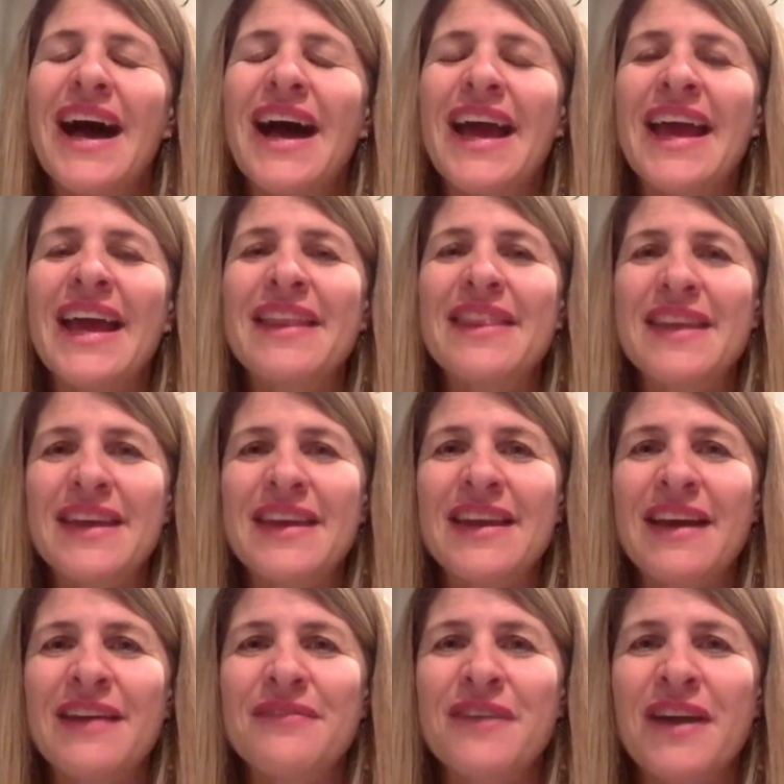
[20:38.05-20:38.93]
And then
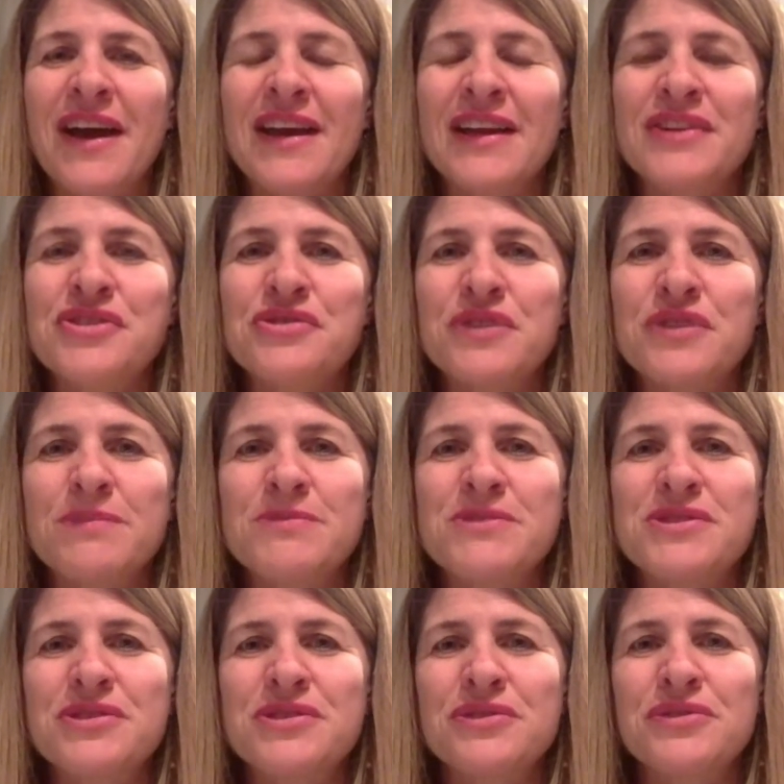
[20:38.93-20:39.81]
I've got a trip
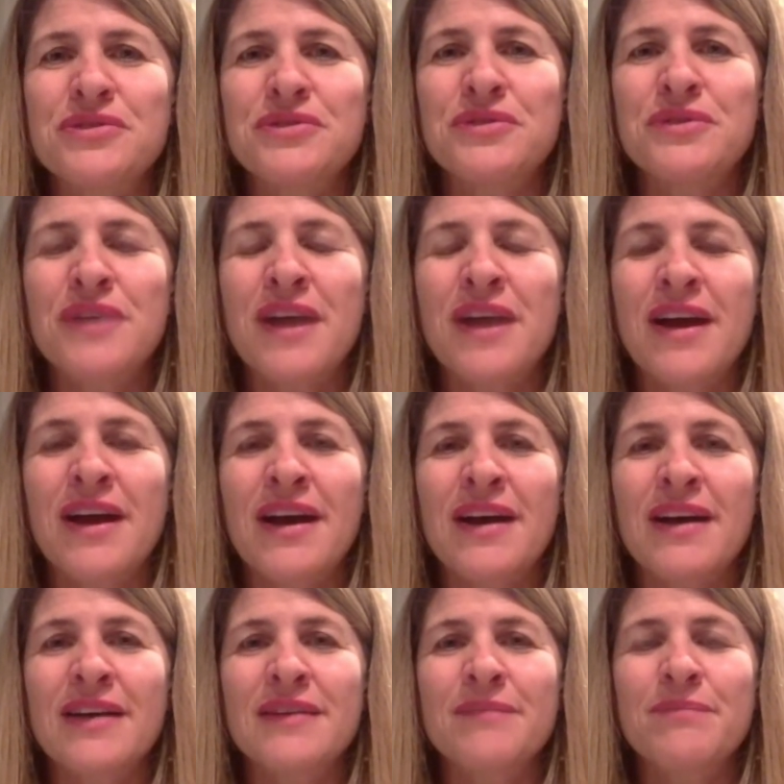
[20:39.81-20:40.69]
to
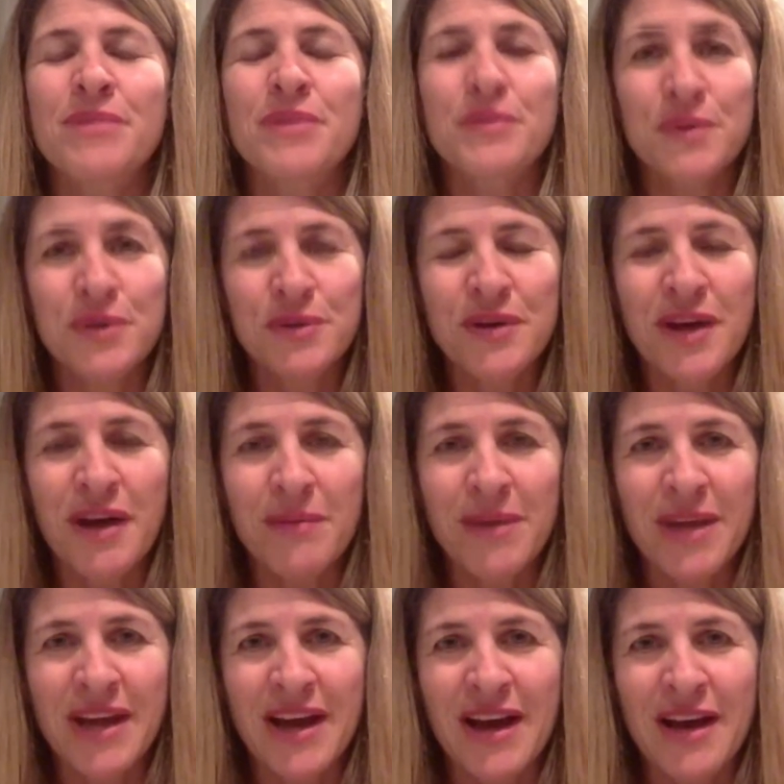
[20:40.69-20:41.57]
Peru
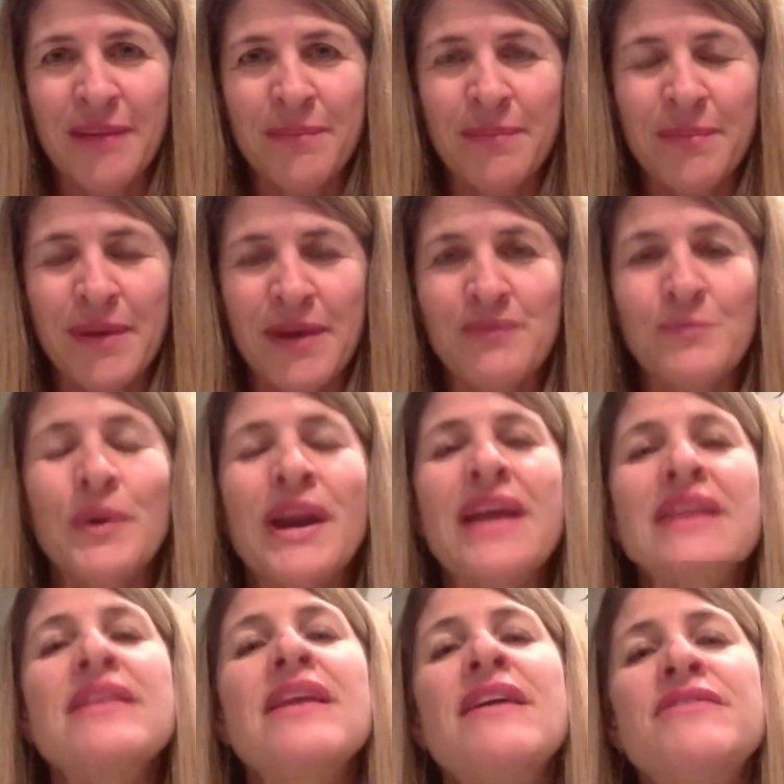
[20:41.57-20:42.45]
coming up. And what I
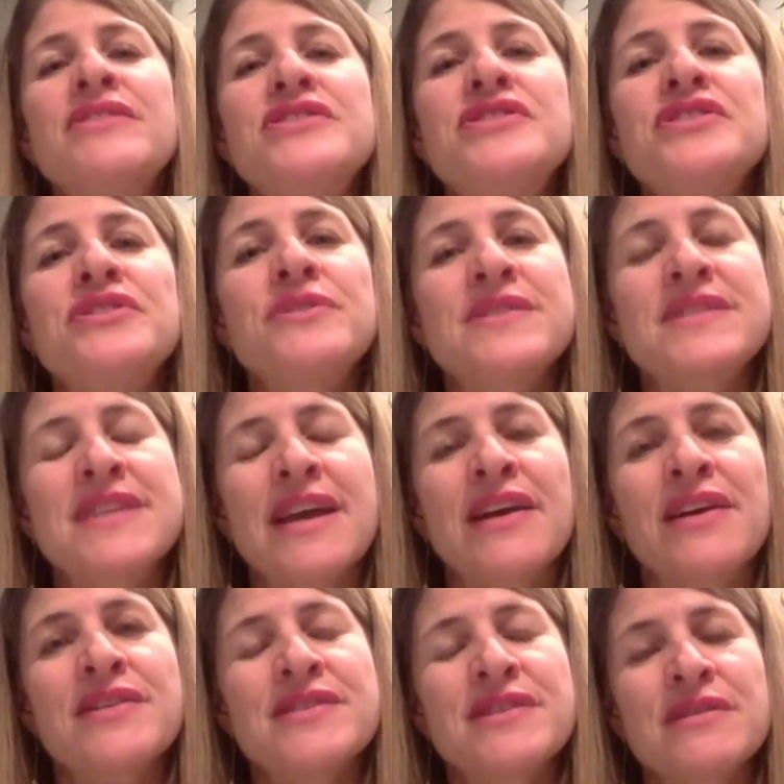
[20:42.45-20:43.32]
love to do is I
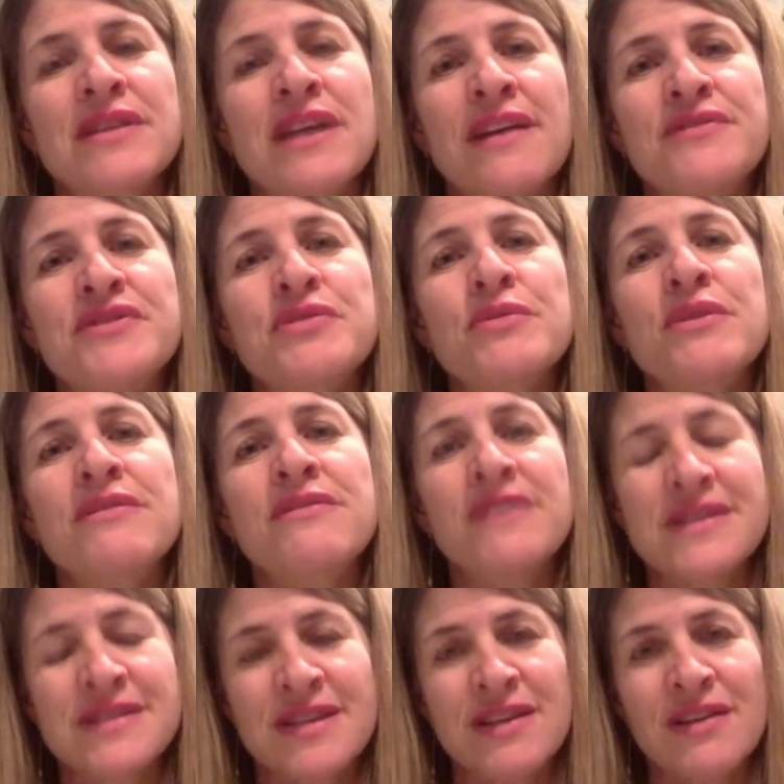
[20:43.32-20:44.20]
also love to
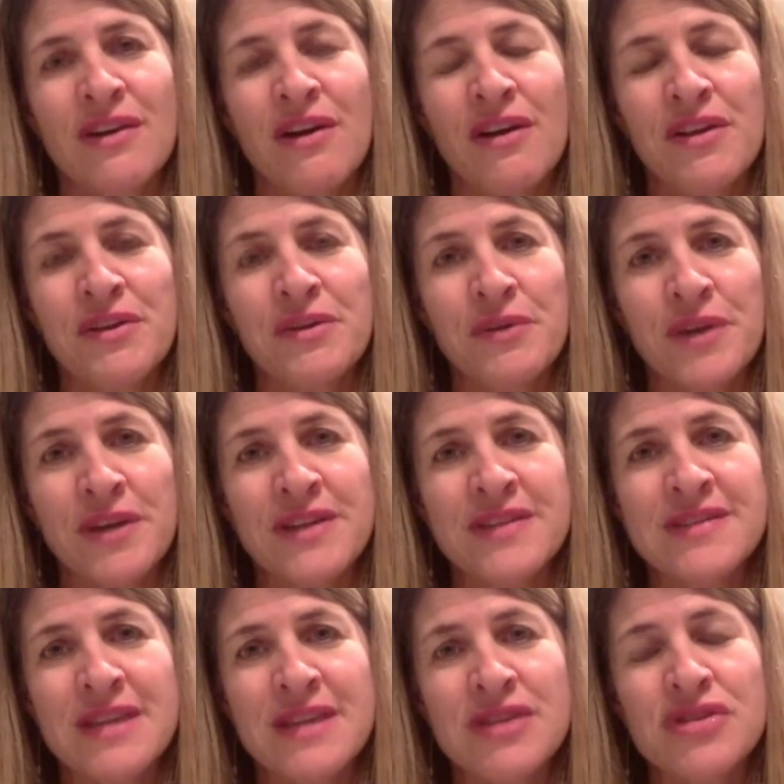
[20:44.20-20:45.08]
revisit all the
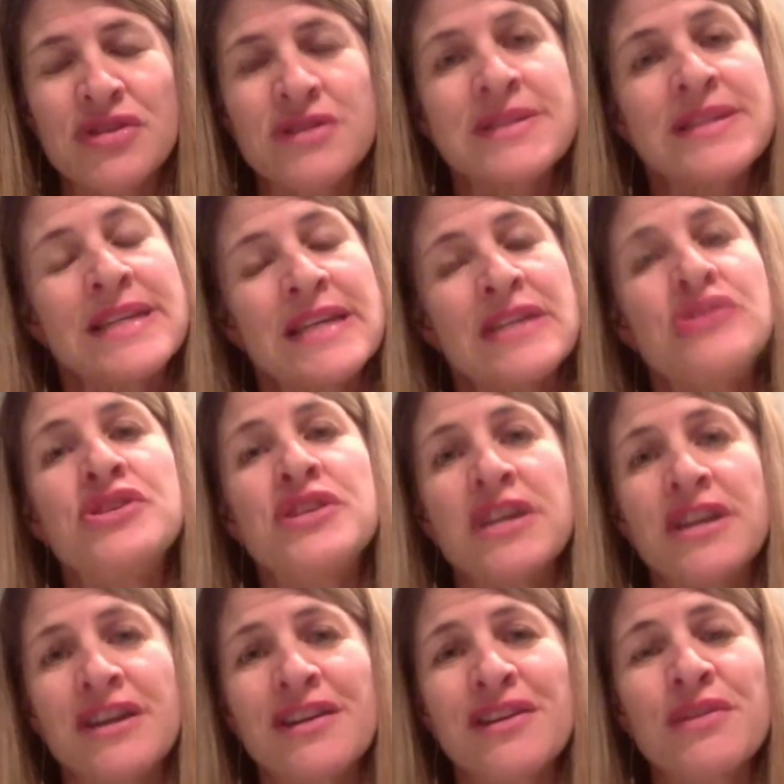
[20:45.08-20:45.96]
organizations each
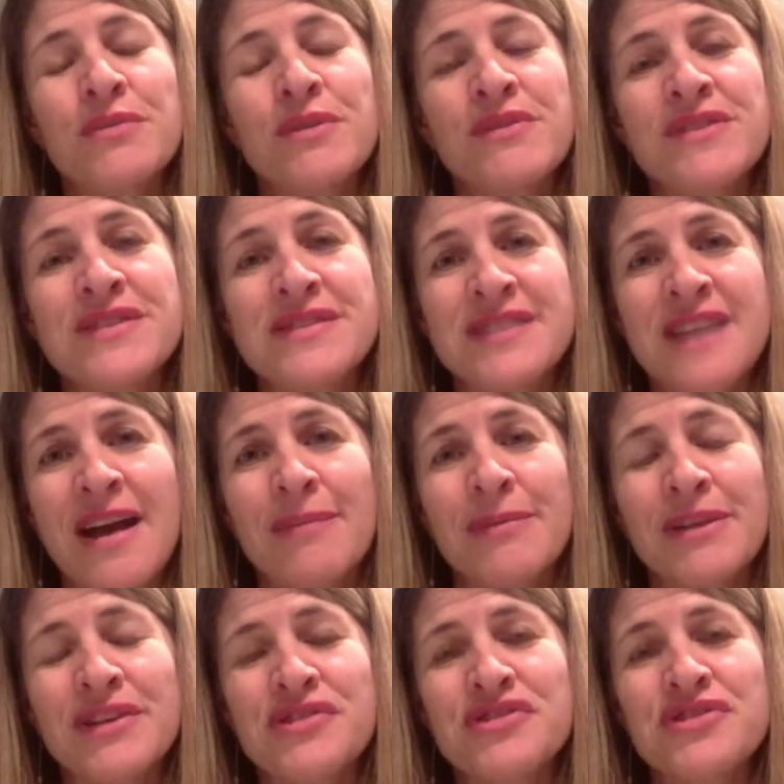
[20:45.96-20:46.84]
year that we've
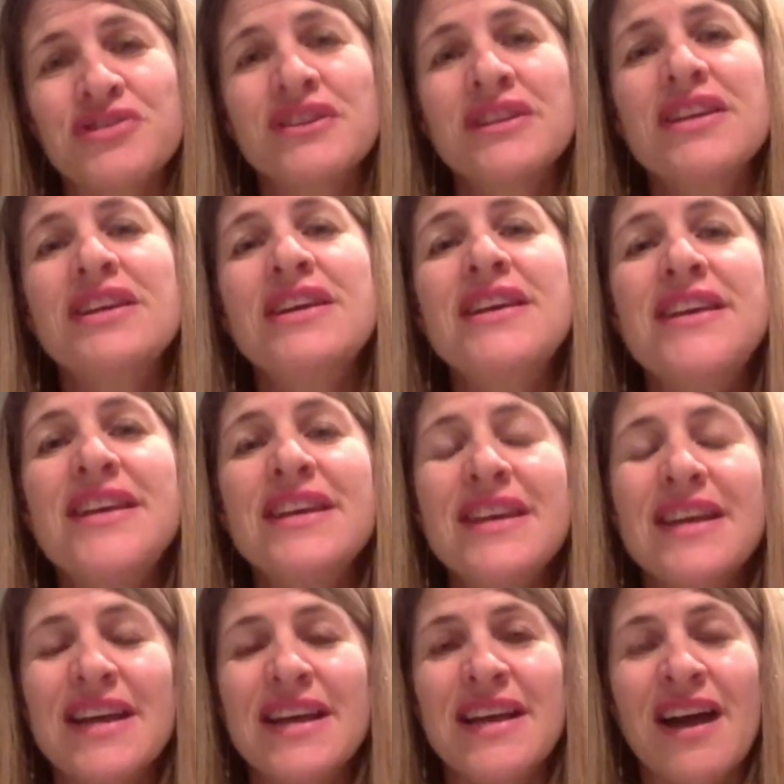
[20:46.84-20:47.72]
established
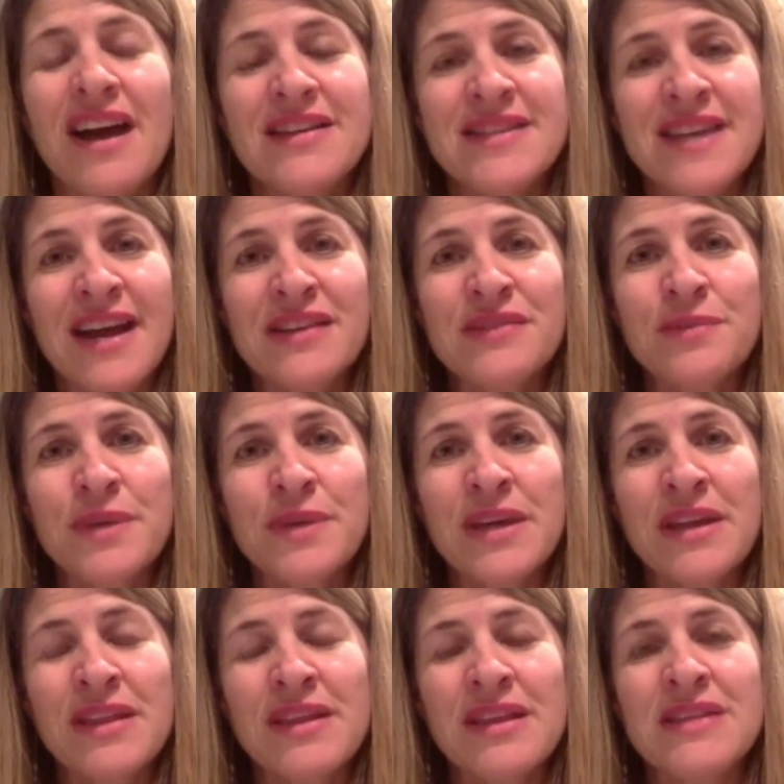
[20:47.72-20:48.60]
contact
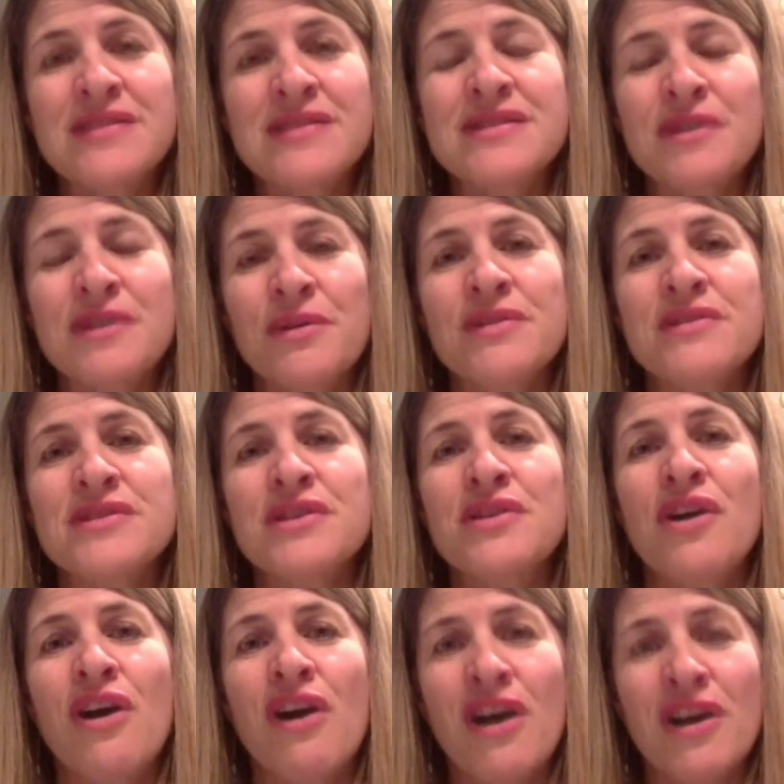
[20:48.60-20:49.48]
with. And so there's an
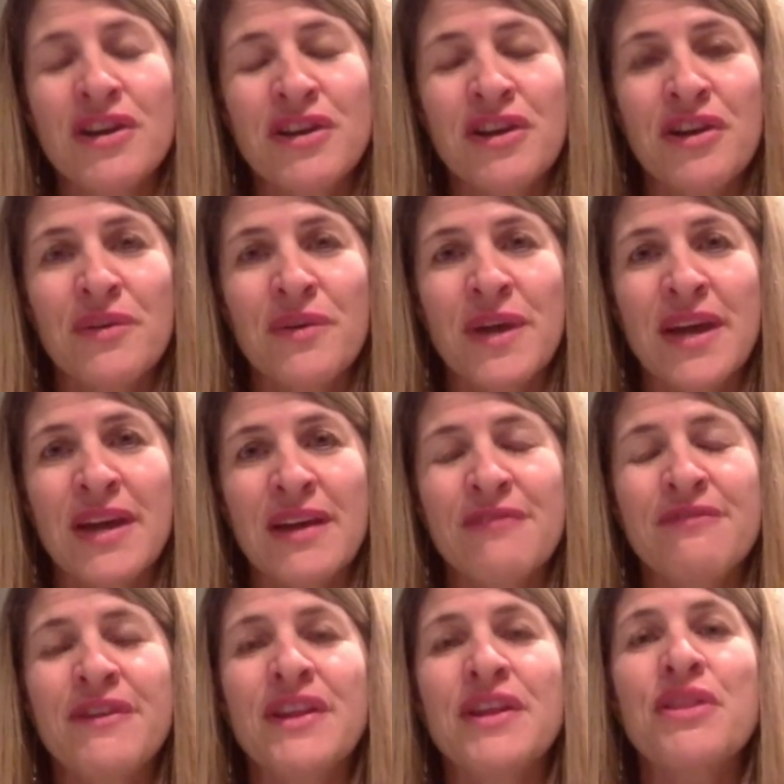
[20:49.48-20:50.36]
ongoing
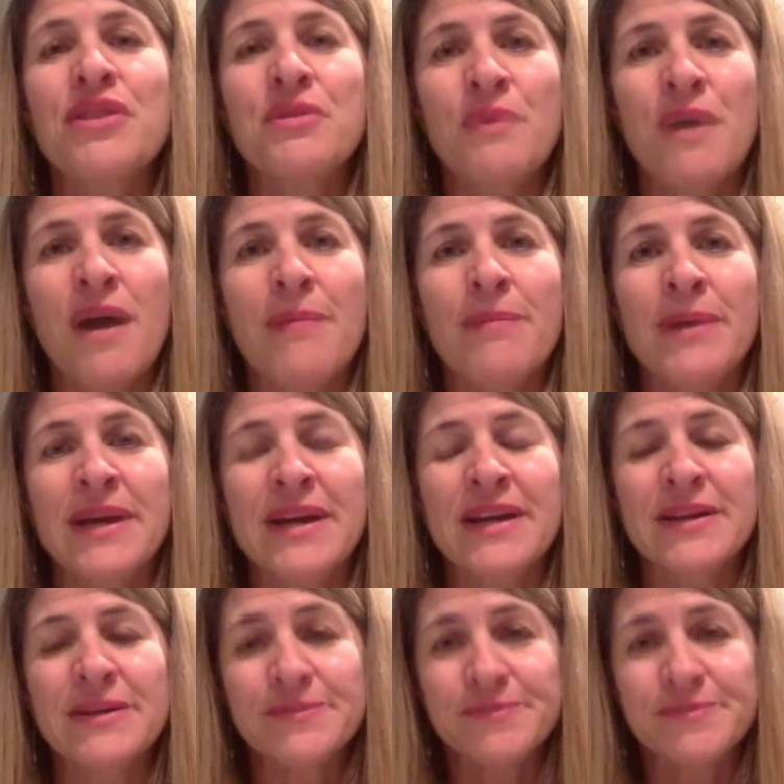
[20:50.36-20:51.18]
philanthropic